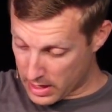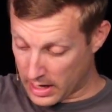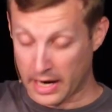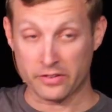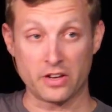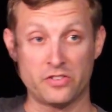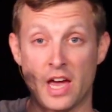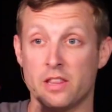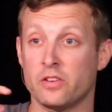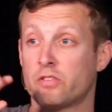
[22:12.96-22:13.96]
And as I
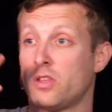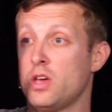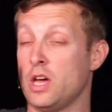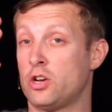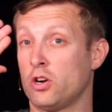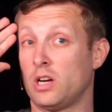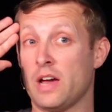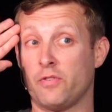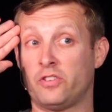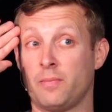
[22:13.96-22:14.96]
said, this eternal
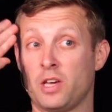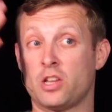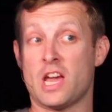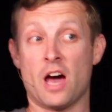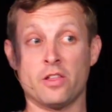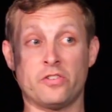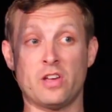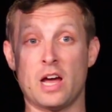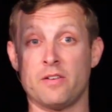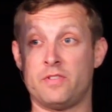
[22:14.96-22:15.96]
life was something on the other
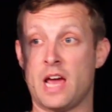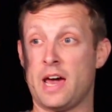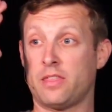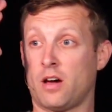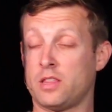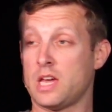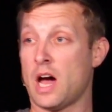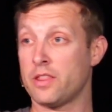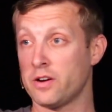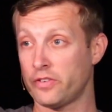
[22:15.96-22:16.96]
side of death, on the
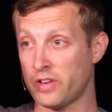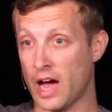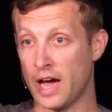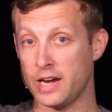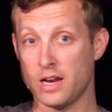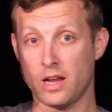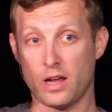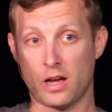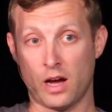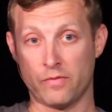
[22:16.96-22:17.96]
other side
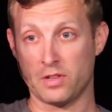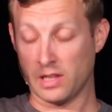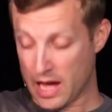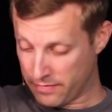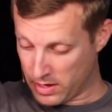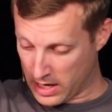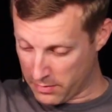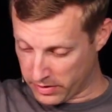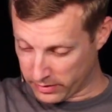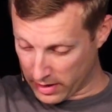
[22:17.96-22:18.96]
of the life that he
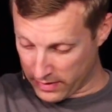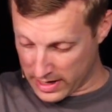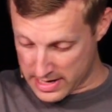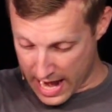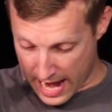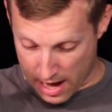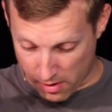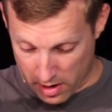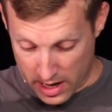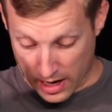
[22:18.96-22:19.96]
was living
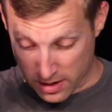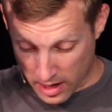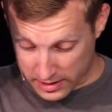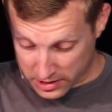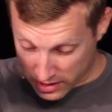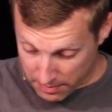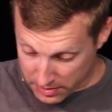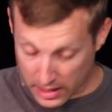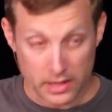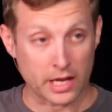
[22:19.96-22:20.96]
now, and not
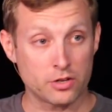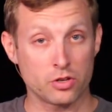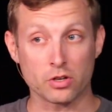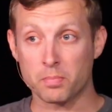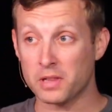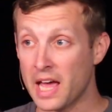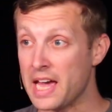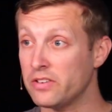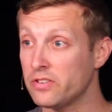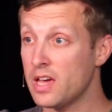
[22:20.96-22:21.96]
something that took place